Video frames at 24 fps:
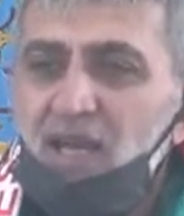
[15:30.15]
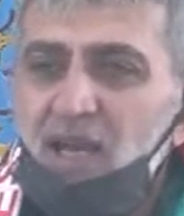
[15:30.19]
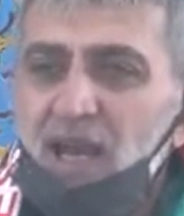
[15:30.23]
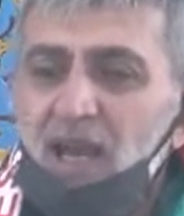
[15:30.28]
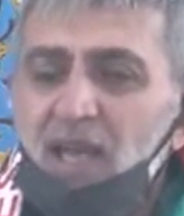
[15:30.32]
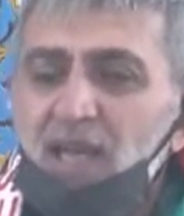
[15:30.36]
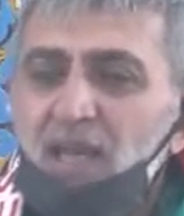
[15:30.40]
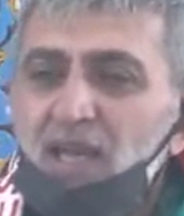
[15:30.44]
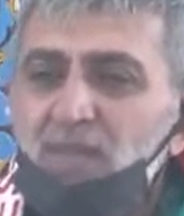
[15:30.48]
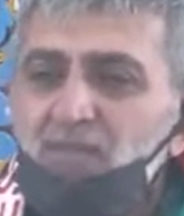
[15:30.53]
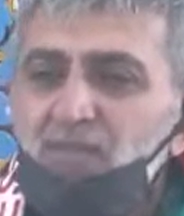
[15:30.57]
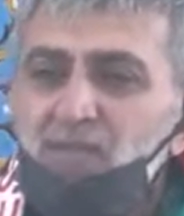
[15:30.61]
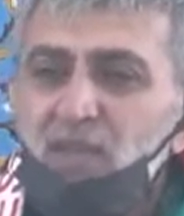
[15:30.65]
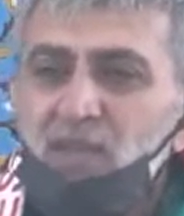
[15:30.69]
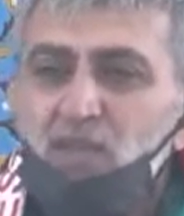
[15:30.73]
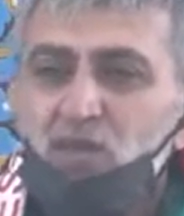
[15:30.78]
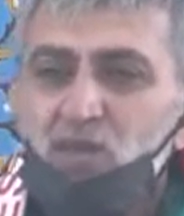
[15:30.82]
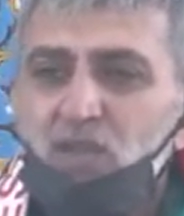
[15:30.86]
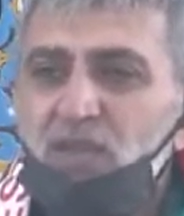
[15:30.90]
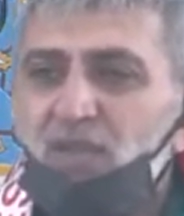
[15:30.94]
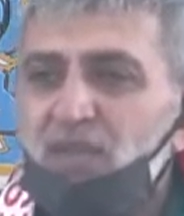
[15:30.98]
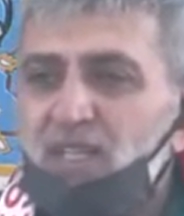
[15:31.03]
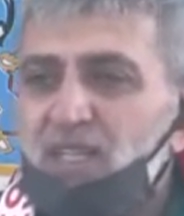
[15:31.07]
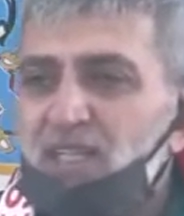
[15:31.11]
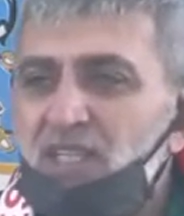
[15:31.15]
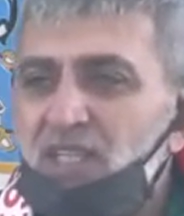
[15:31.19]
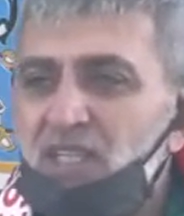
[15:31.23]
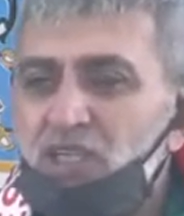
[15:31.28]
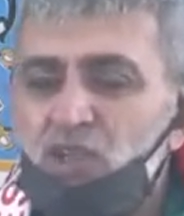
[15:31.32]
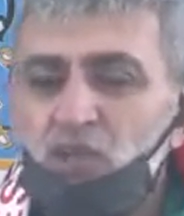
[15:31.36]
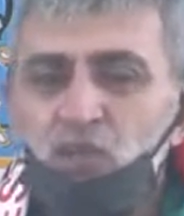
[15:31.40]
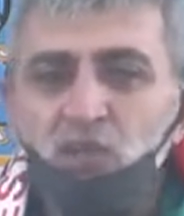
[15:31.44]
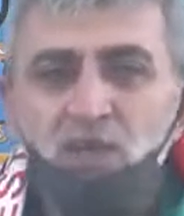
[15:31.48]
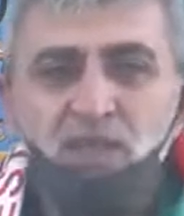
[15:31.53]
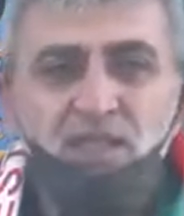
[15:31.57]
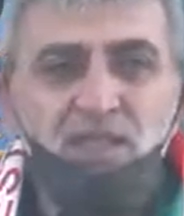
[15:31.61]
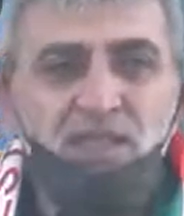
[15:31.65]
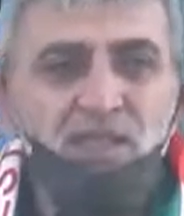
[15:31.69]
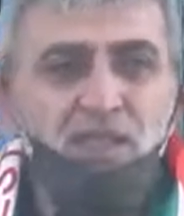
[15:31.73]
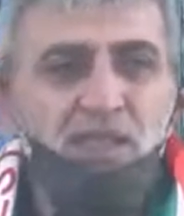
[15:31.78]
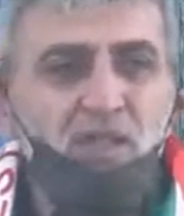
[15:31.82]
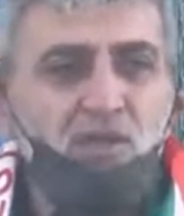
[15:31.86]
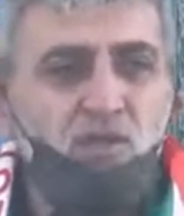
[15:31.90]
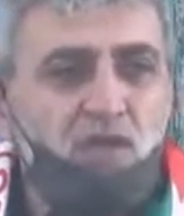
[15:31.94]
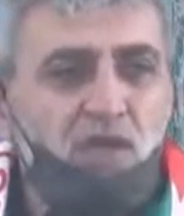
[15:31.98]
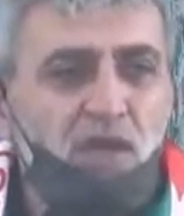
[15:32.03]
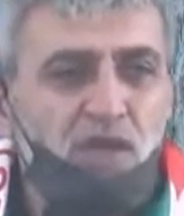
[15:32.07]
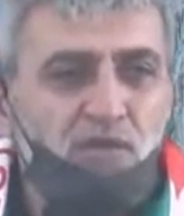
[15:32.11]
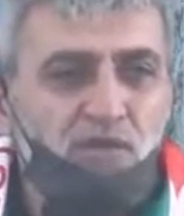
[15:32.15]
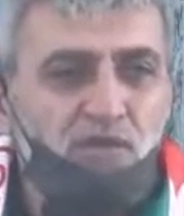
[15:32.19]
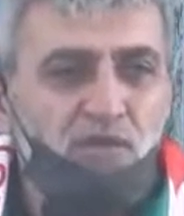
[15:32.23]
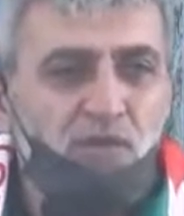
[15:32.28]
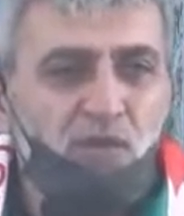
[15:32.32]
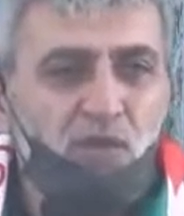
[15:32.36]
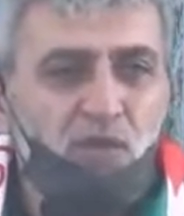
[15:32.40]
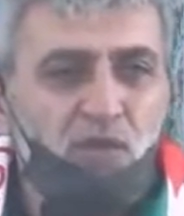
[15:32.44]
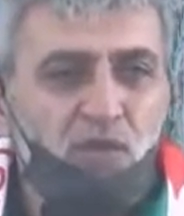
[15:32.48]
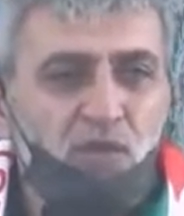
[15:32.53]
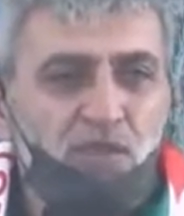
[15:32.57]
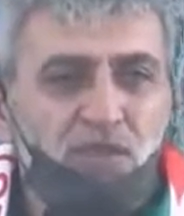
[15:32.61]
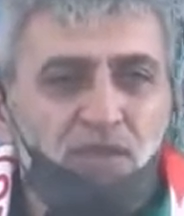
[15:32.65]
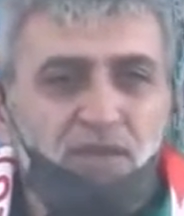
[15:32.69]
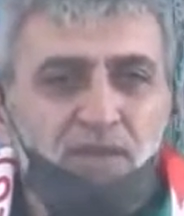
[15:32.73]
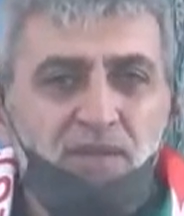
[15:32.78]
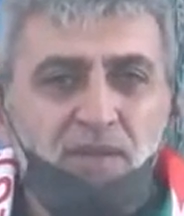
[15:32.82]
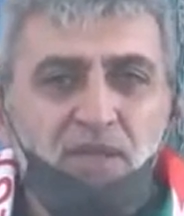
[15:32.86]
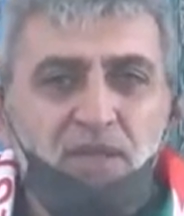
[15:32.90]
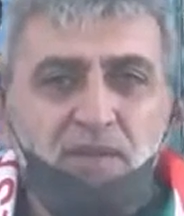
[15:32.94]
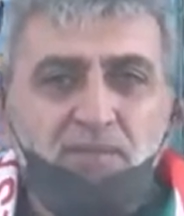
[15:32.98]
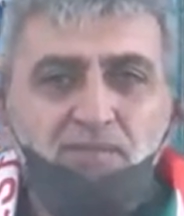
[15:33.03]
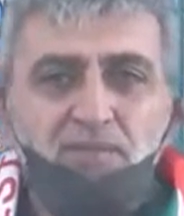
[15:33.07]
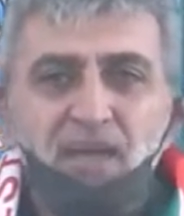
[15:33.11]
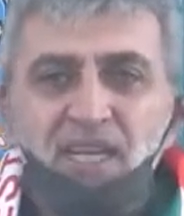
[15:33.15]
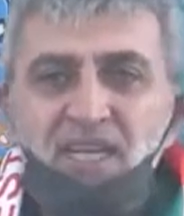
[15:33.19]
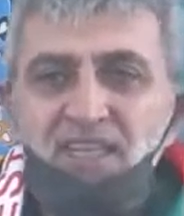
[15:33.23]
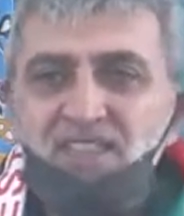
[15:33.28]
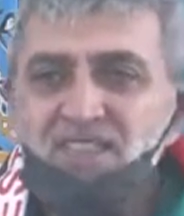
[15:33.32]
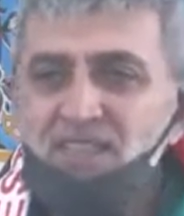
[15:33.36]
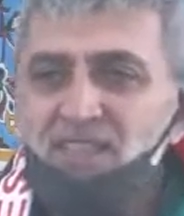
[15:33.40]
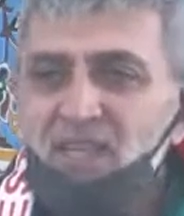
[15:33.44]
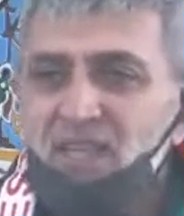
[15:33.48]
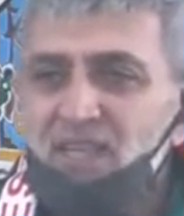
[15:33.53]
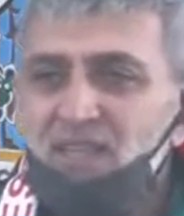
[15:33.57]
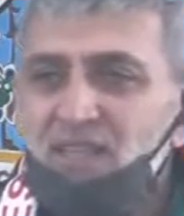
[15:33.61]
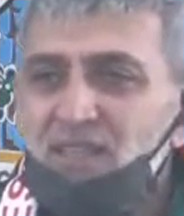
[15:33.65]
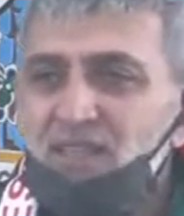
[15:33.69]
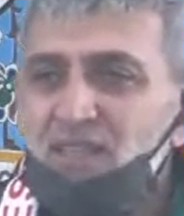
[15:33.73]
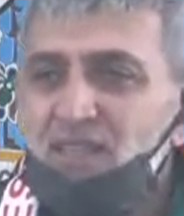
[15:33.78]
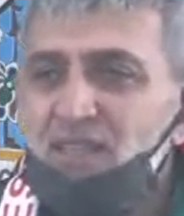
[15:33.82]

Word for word: I appeal to every and each one to come forward. Palestine